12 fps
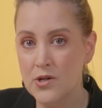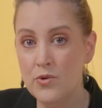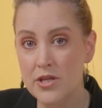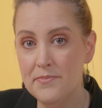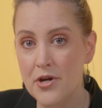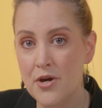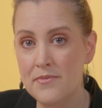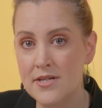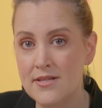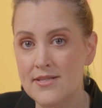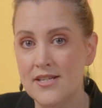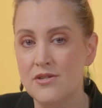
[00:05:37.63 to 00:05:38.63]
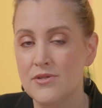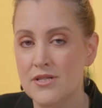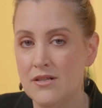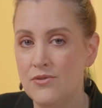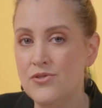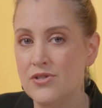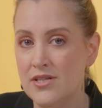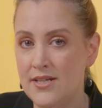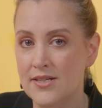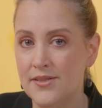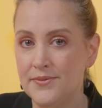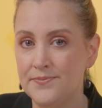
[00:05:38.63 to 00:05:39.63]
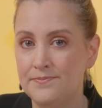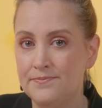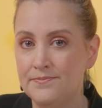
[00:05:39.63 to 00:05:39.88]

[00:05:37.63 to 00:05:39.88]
with a permanent settlement solution here.